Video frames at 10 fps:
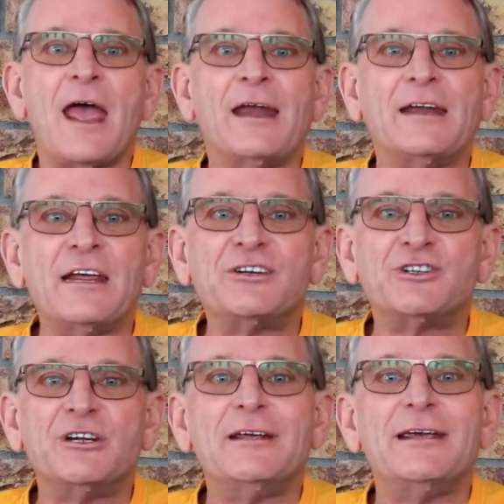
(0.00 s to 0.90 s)
an
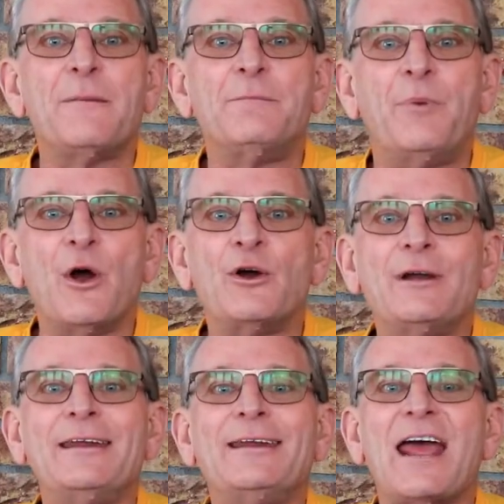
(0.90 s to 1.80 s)
itchy,
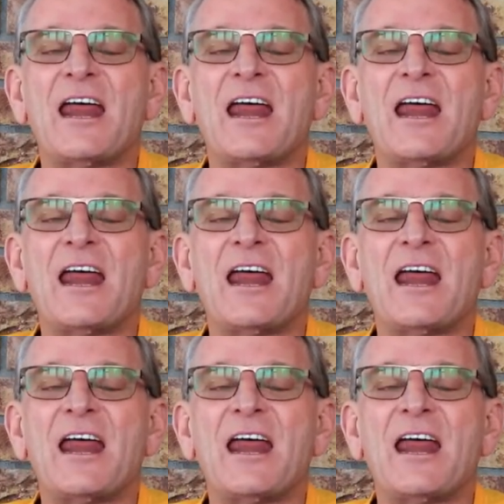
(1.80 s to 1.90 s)
burning,